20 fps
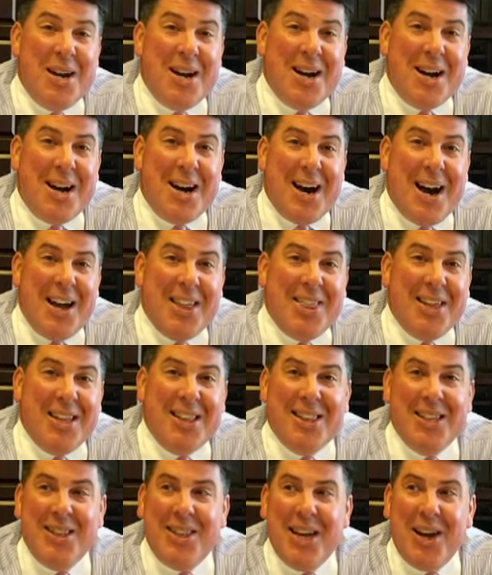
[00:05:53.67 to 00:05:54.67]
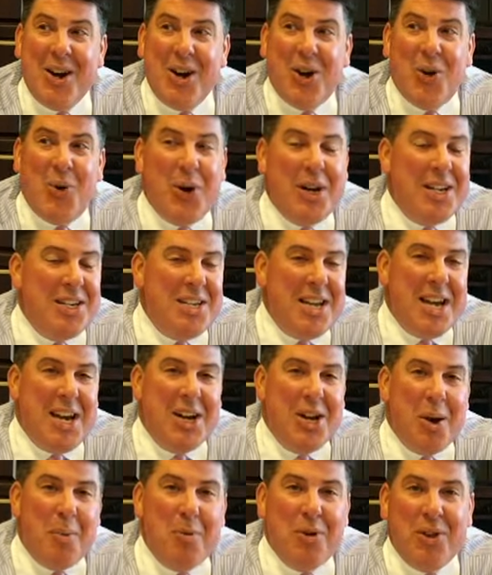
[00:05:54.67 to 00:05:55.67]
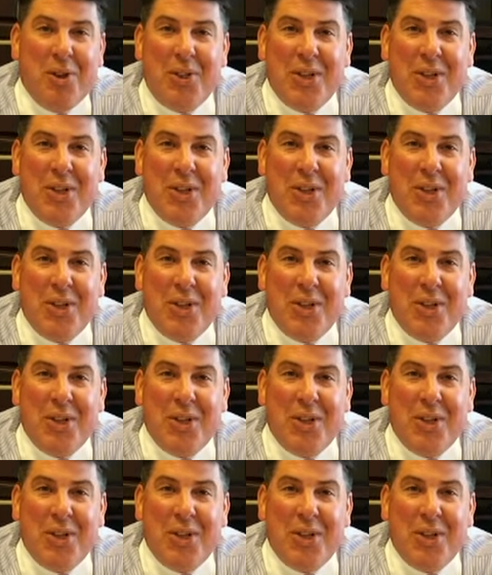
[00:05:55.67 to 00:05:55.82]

I think that they're going to take a number of the